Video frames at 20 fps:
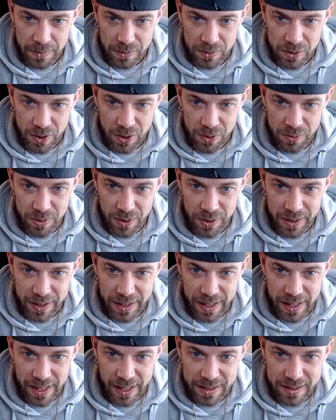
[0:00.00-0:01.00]
Cool
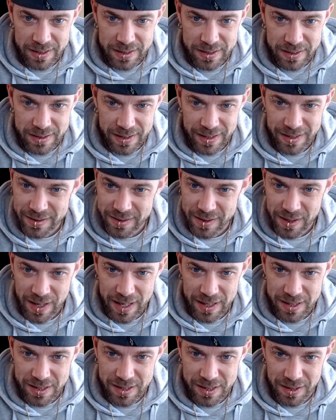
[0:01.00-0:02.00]
looking legs.
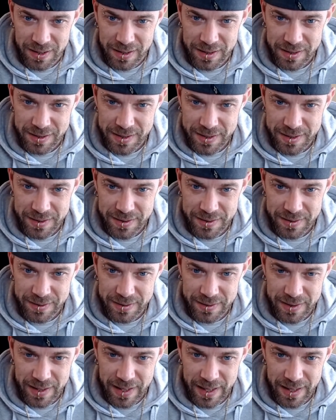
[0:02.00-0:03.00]
Excellent. It's just,
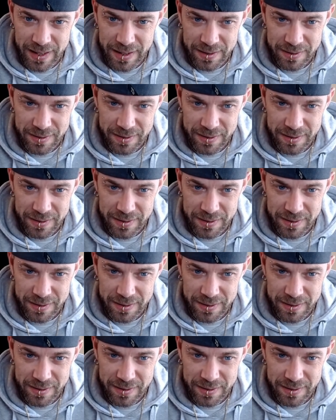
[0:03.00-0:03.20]
yeah.